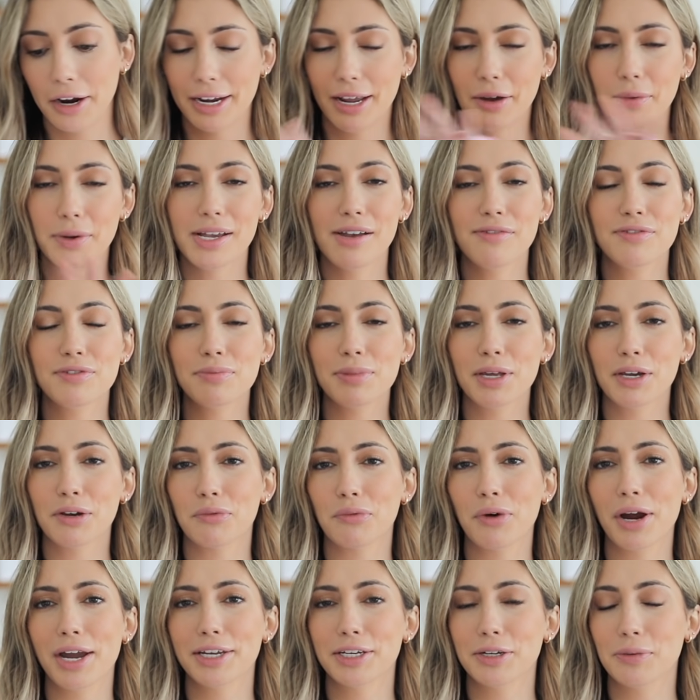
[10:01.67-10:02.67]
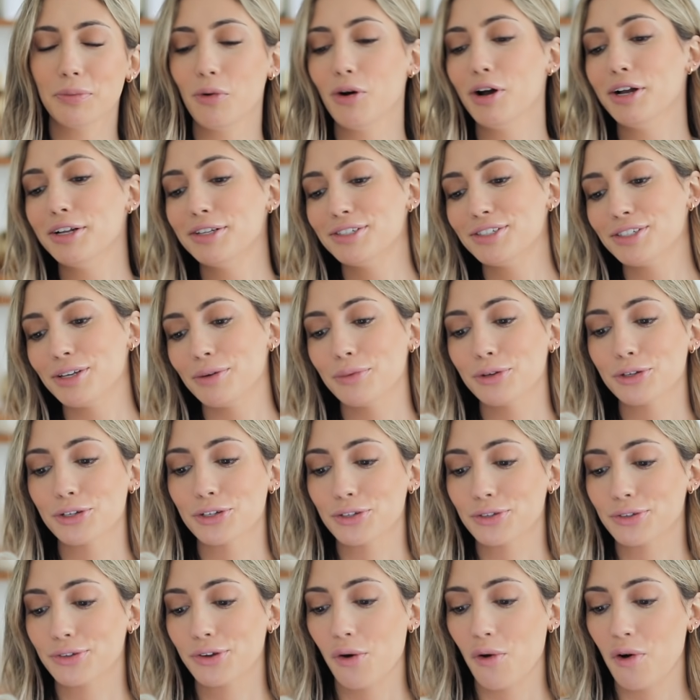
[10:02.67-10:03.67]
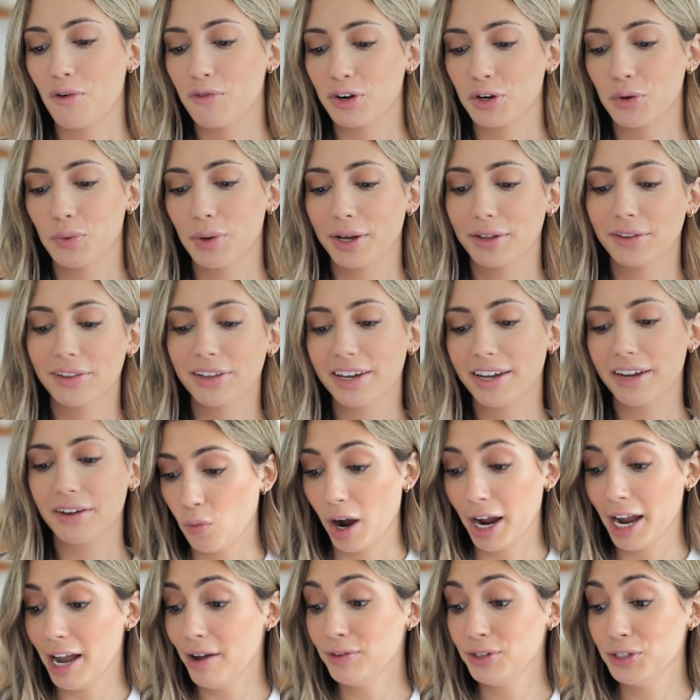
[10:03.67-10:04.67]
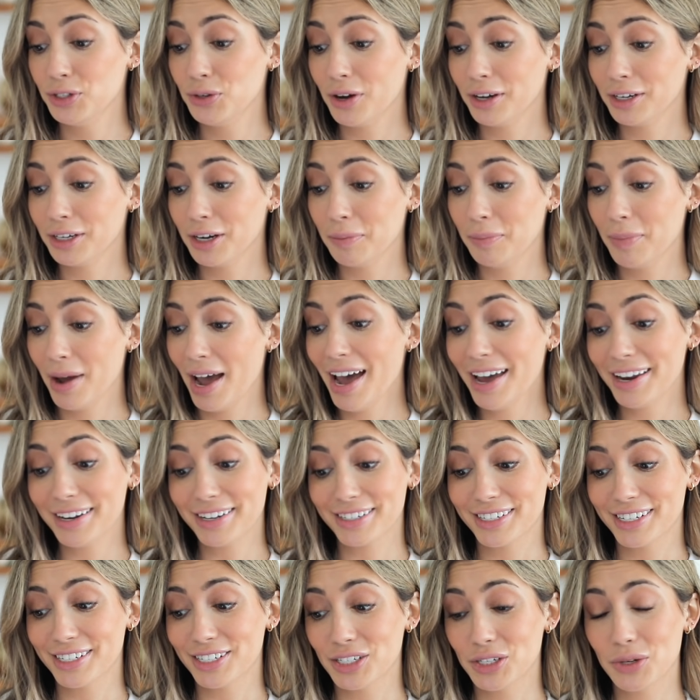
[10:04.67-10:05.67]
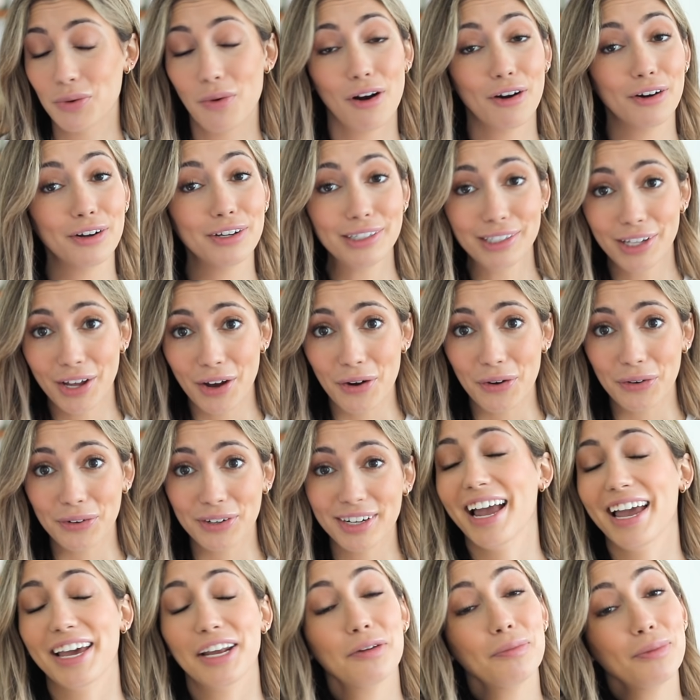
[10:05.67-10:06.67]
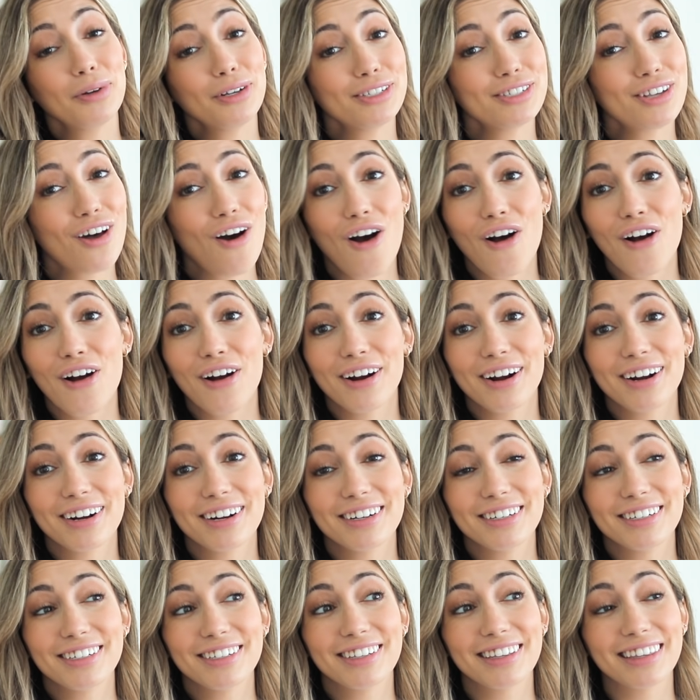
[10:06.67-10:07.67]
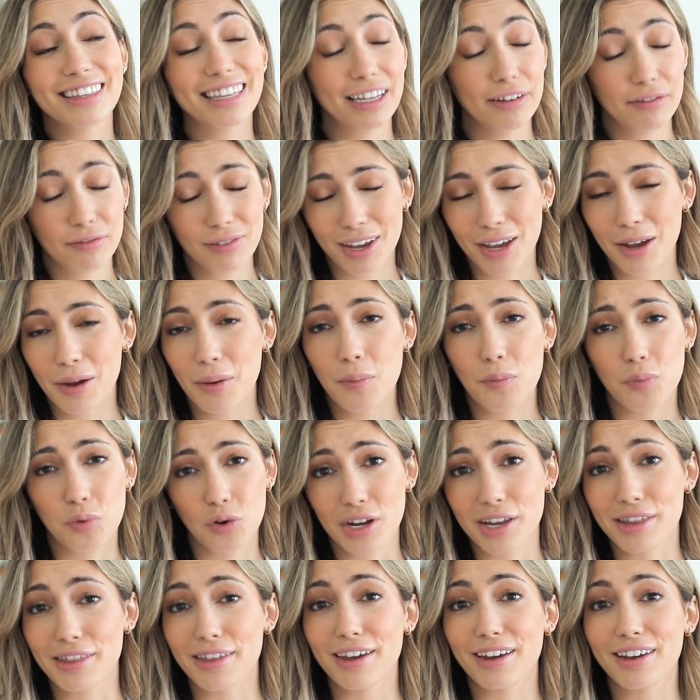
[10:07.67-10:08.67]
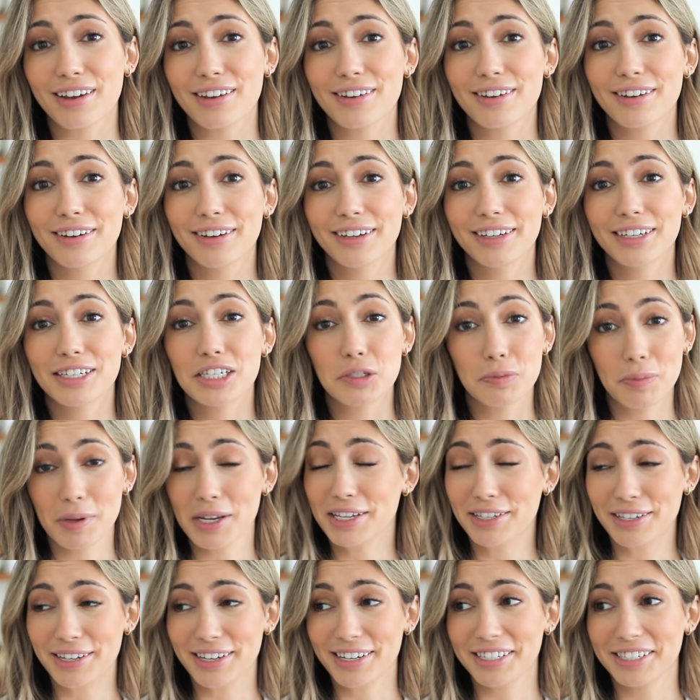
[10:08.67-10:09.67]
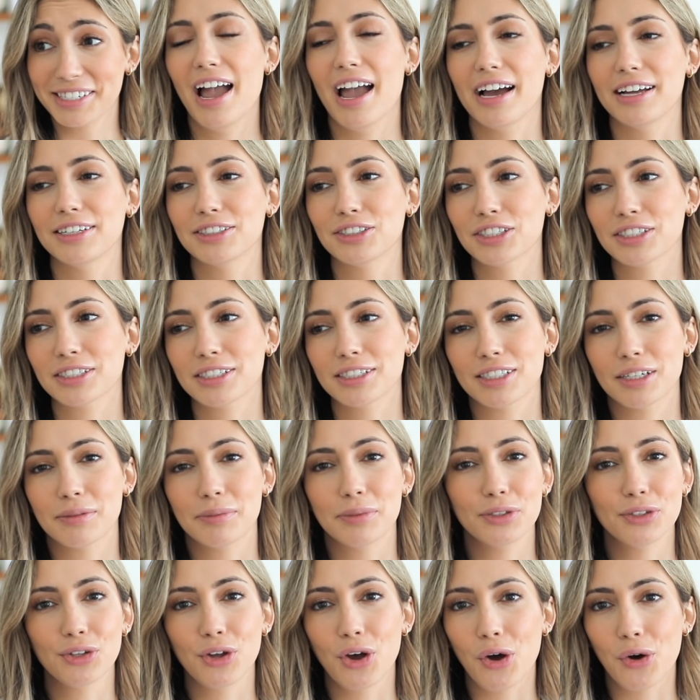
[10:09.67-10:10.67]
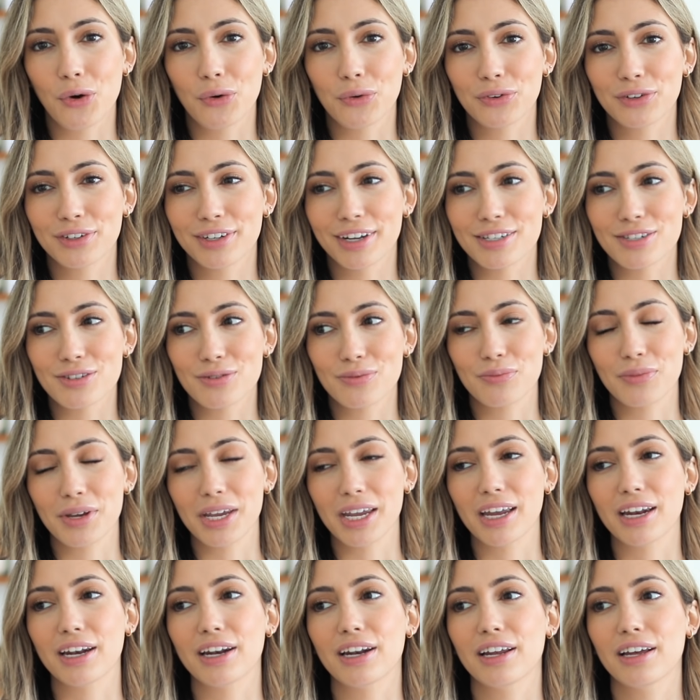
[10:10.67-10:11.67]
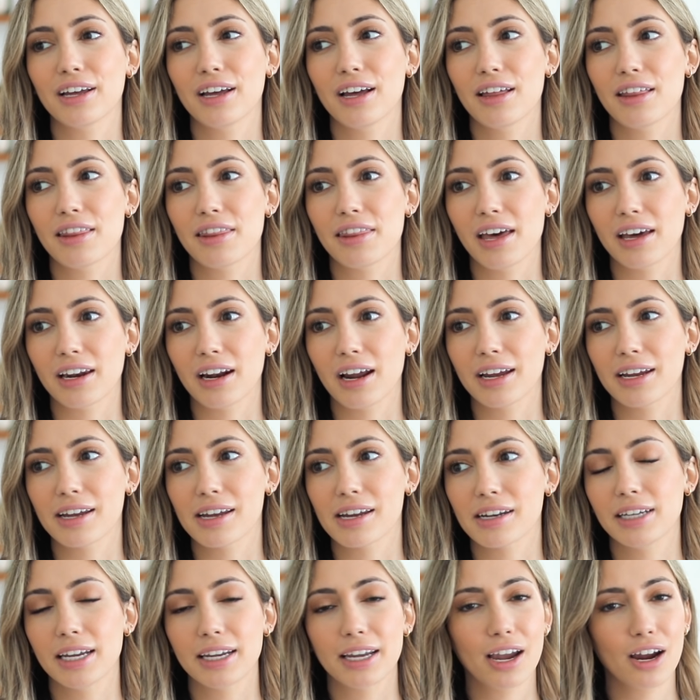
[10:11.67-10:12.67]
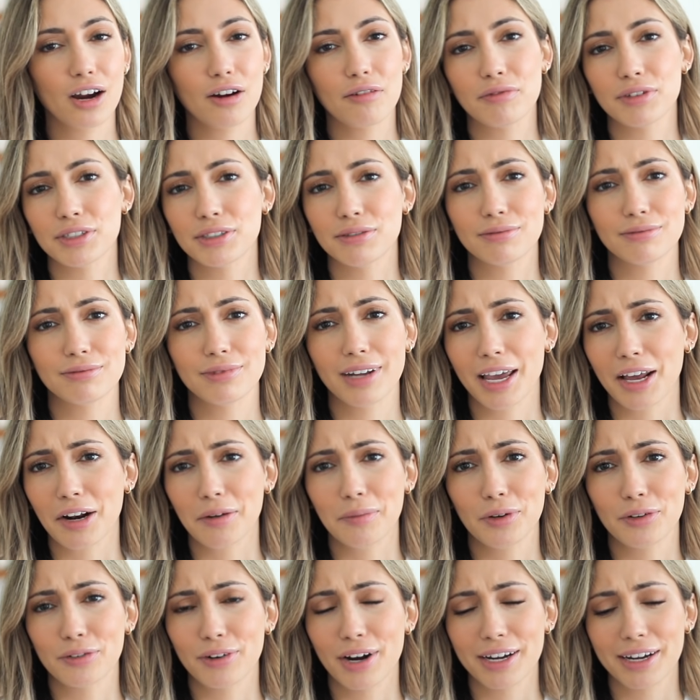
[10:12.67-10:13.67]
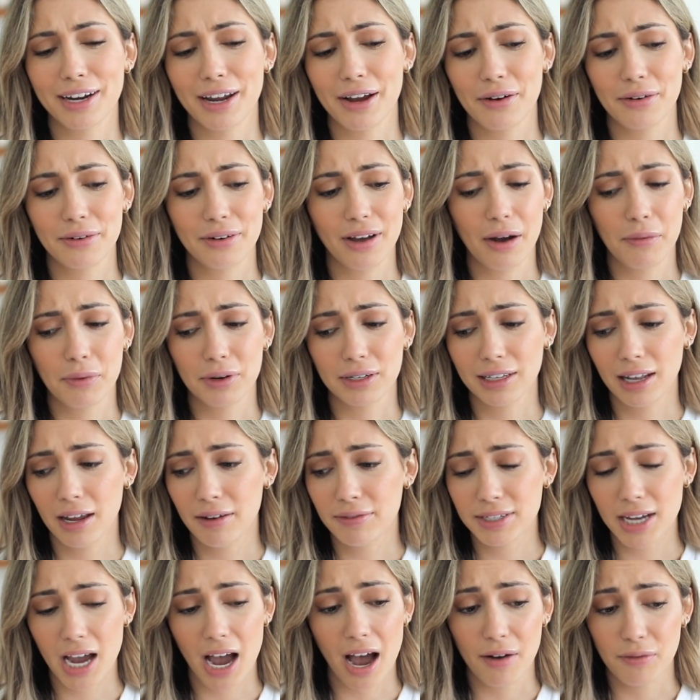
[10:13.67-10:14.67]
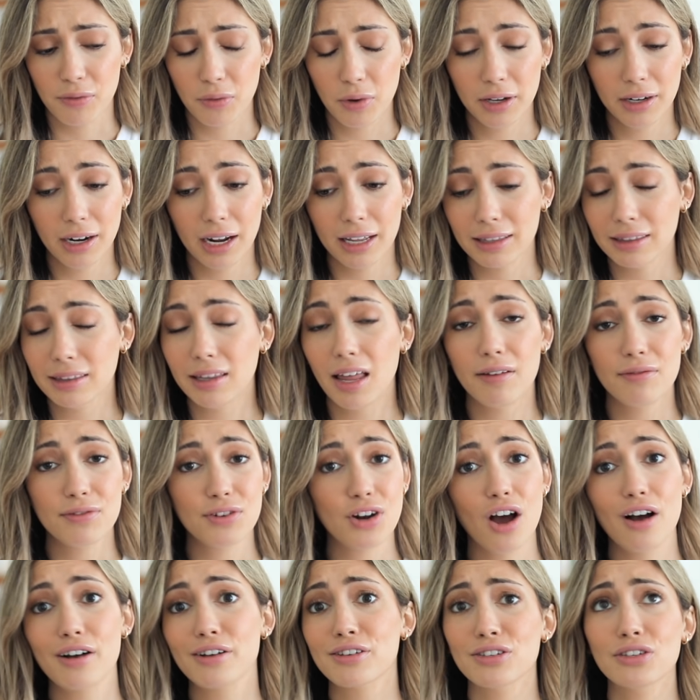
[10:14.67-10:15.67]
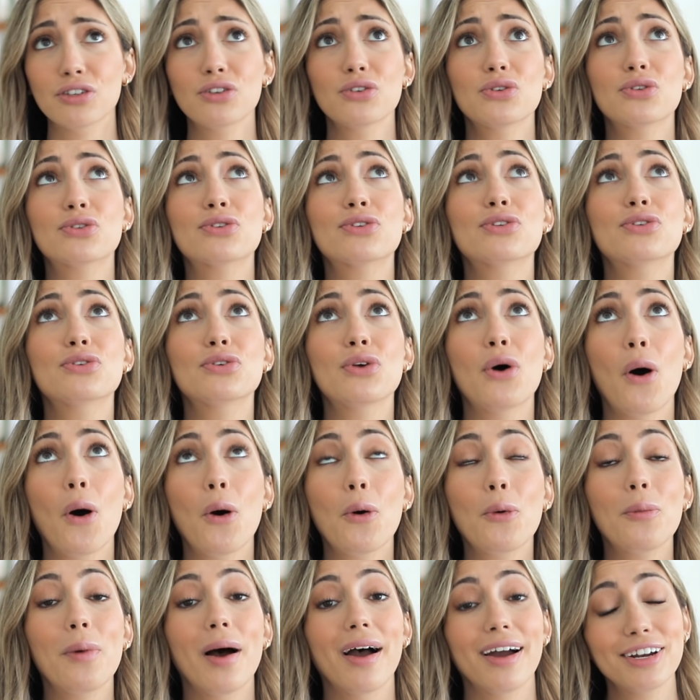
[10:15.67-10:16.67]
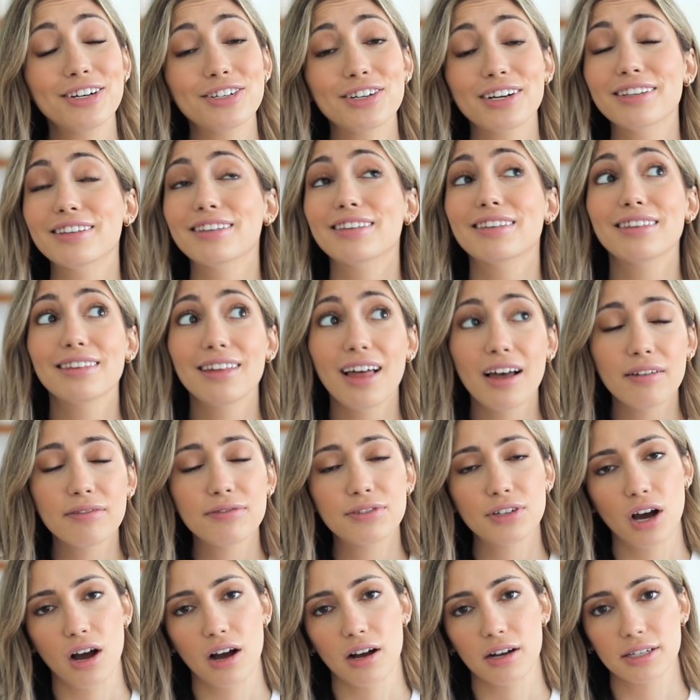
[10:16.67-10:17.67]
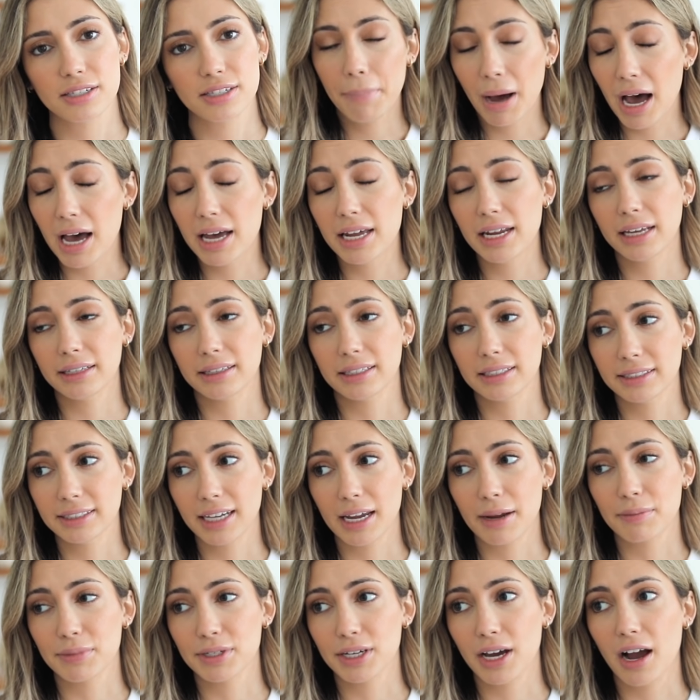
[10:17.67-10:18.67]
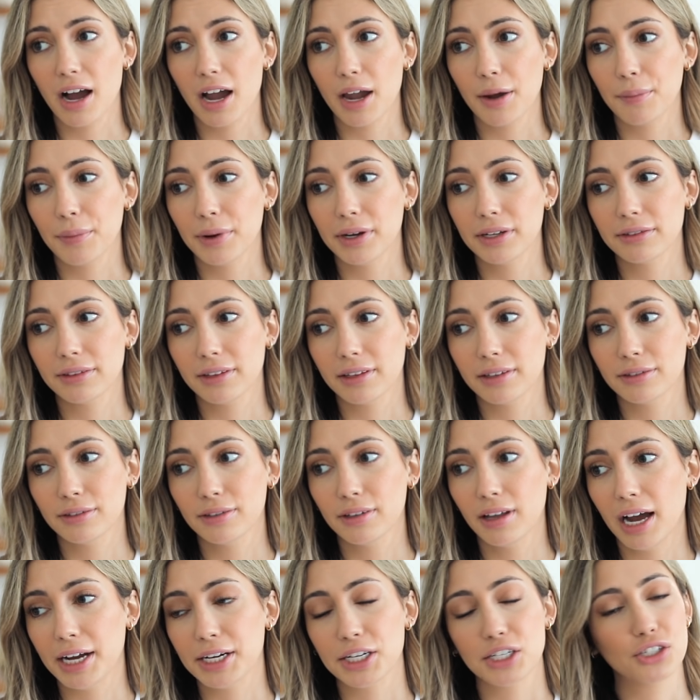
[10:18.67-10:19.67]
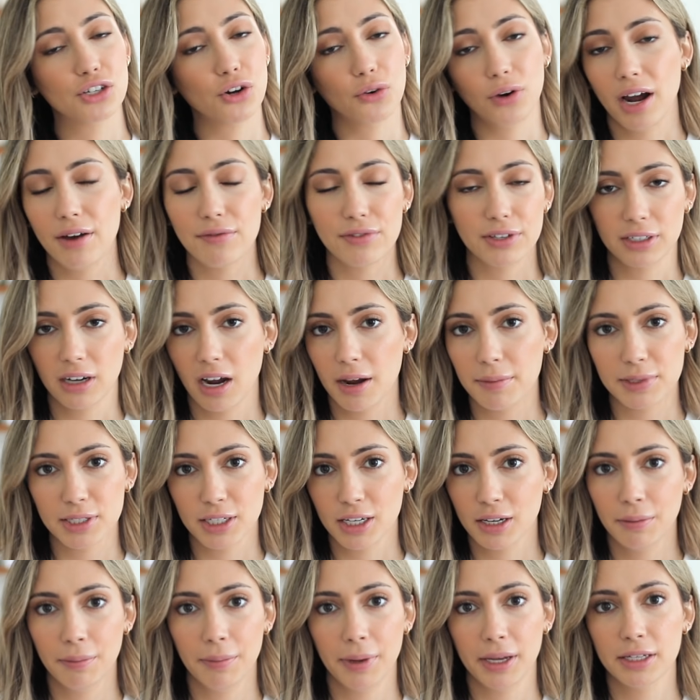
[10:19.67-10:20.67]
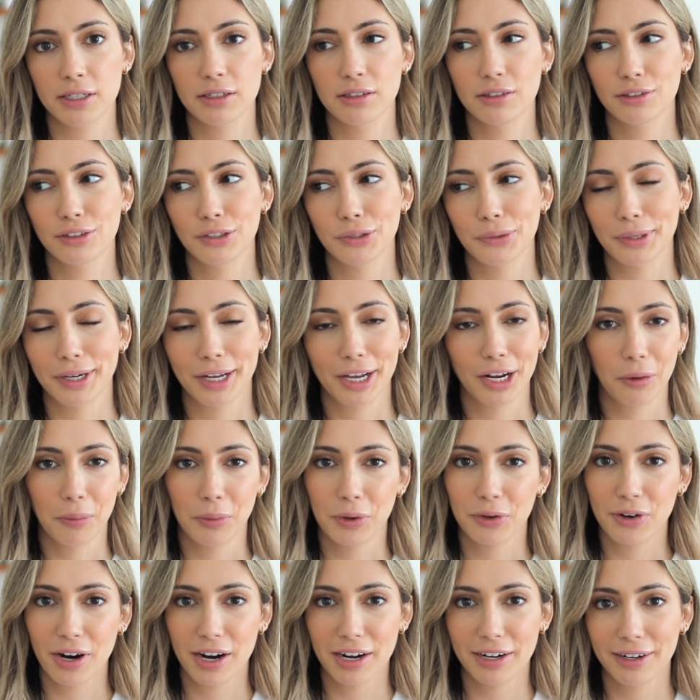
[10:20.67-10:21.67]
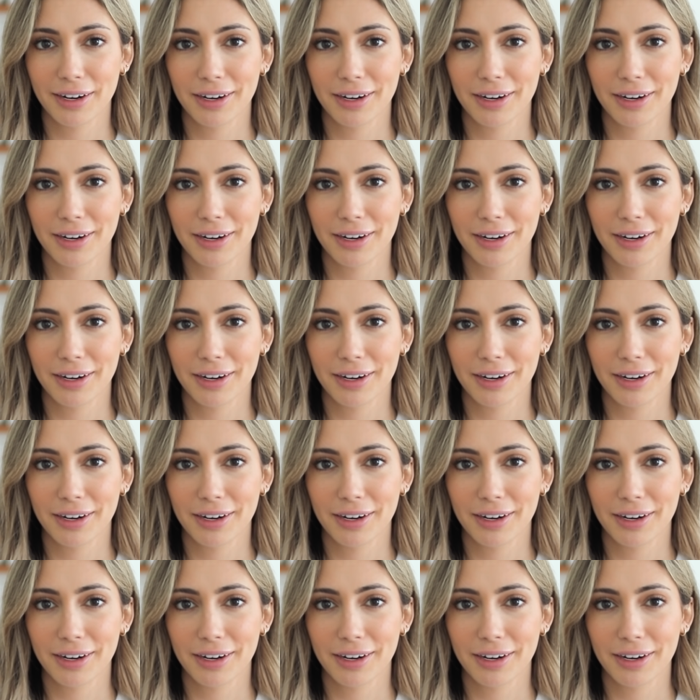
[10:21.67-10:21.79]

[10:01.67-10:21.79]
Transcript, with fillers: right, now we have some like random ones that we'll just go over quickly. Why haven't you gotten a pet since you are alone? Animals are living, breathing species. And just because I'm alone doesn't mean that I can take care of an animal right now. I would love to have one. I love dogs so much. I love dogs. But at the same time, I just don't have the time to commit to an animal right